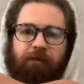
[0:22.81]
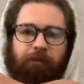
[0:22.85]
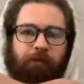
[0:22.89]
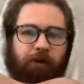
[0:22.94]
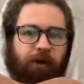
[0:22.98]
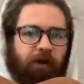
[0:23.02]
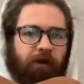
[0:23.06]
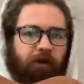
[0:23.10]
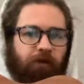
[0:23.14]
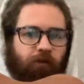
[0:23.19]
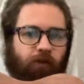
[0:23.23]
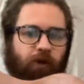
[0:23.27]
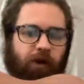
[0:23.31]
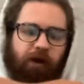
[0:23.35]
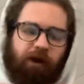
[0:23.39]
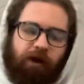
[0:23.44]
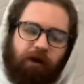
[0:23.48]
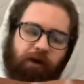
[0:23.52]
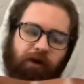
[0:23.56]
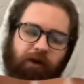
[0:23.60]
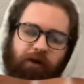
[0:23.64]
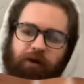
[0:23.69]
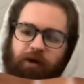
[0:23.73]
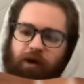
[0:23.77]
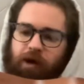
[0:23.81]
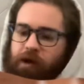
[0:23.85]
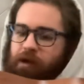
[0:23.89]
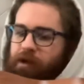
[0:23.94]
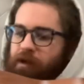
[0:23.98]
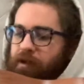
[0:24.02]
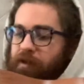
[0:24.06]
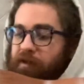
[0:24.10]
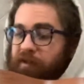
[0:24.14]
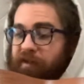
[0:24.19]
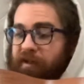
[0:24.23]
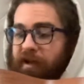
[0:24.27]
but when I got
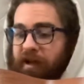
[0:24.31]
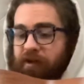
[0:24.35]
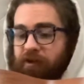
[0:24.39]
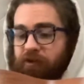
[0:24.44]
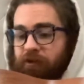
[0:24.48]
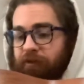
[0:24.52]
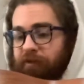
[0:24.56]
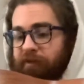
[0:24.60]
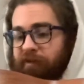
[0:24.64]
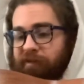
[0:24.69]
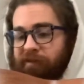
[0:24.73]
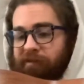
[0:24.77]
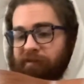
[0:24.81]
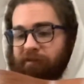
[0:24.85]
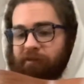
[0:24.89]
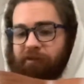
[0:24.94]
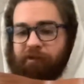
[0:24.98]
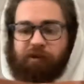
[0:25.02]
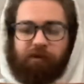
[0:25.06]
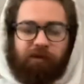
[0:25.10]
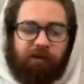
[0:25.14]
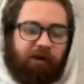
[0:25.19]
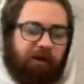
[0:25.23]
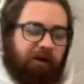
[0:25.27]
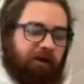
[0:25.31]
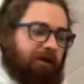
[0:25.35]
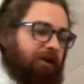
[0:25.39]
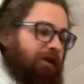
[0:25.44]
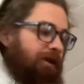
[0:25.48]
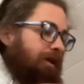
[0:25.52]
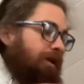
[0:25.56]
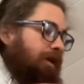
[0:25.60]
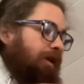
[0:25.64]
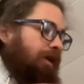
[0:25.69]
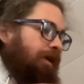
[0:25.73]
it, it actually didn't look like